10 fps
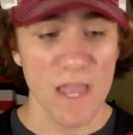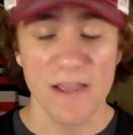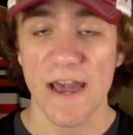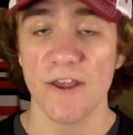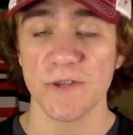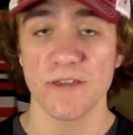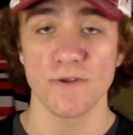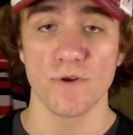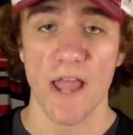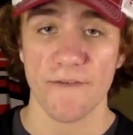Coyotes didn't
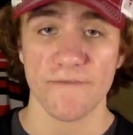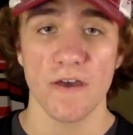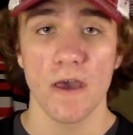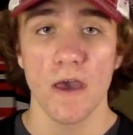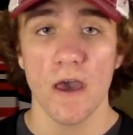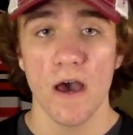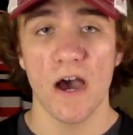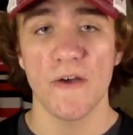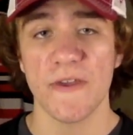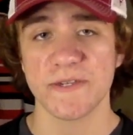do enough.
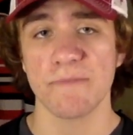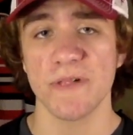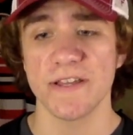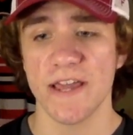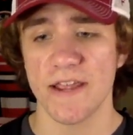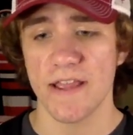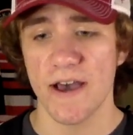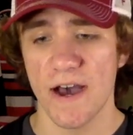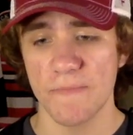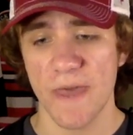They simply didn't.
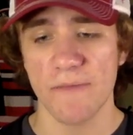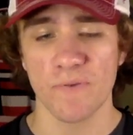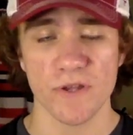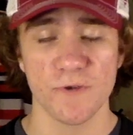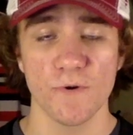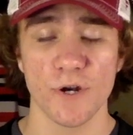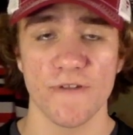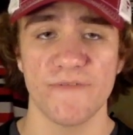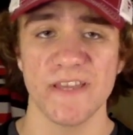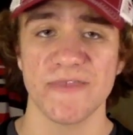They put
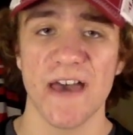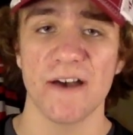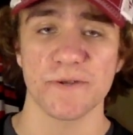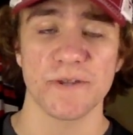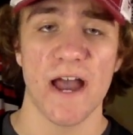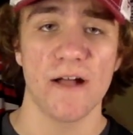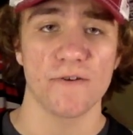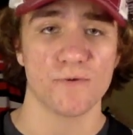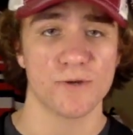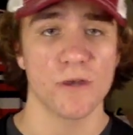
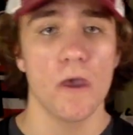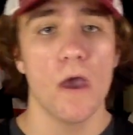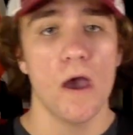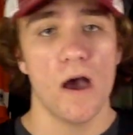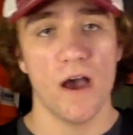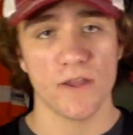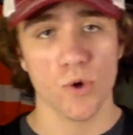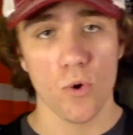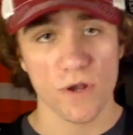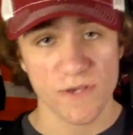$250,000
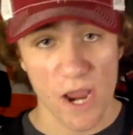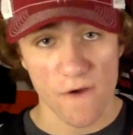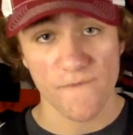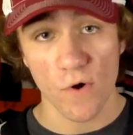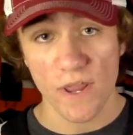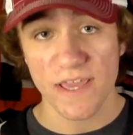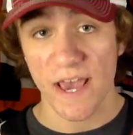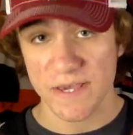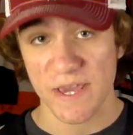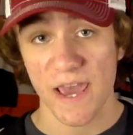towards their voting
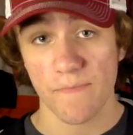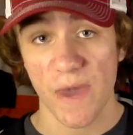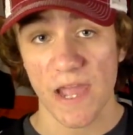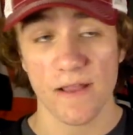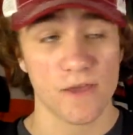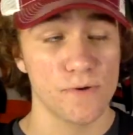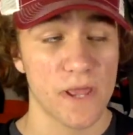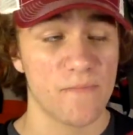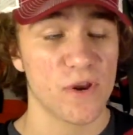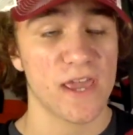yes campaign,
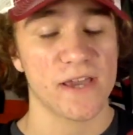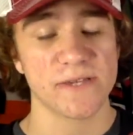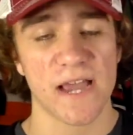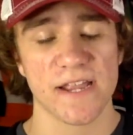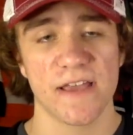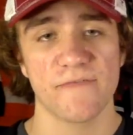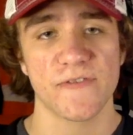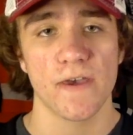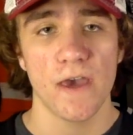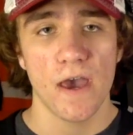including putting
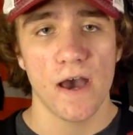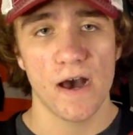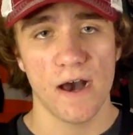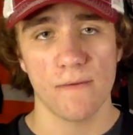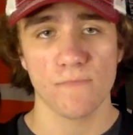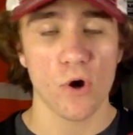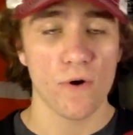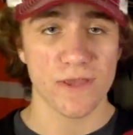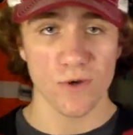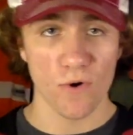executives
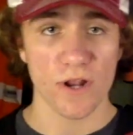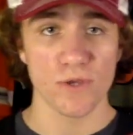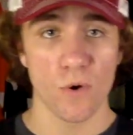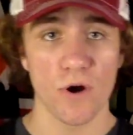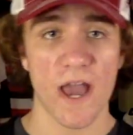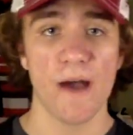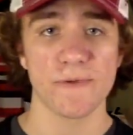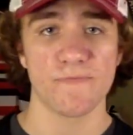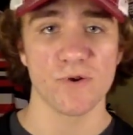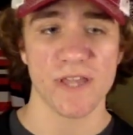going door to door to help
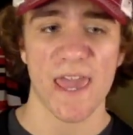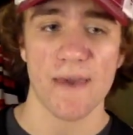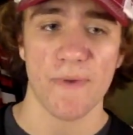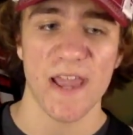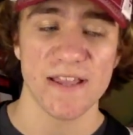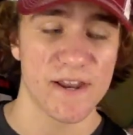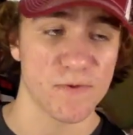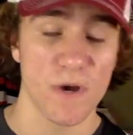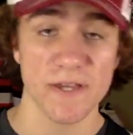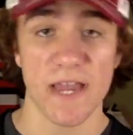support the campaign. Then, as
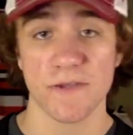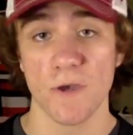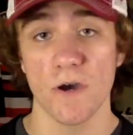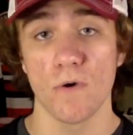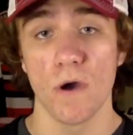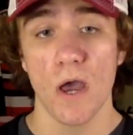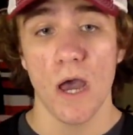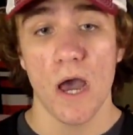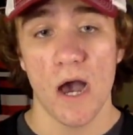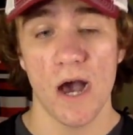well as that, too,
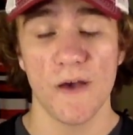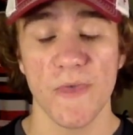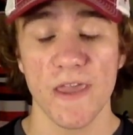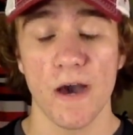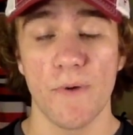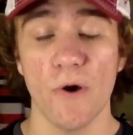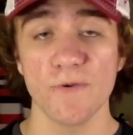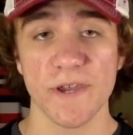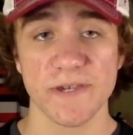the opposing